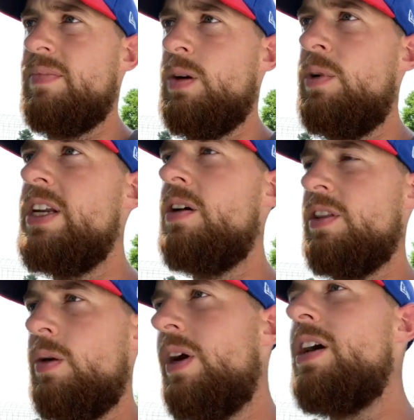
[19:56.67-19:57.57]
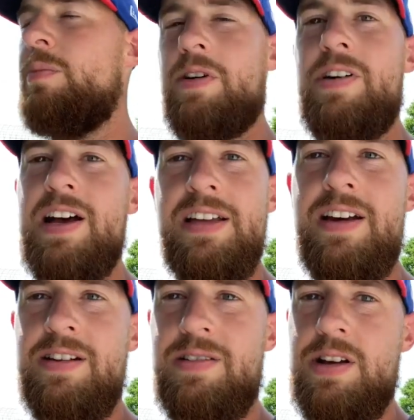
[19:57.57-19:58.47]
We know that we don't provide
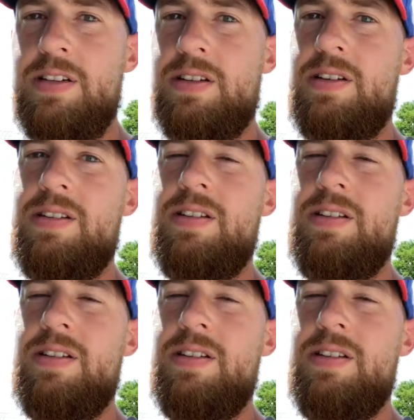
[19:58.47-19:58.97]
that increase.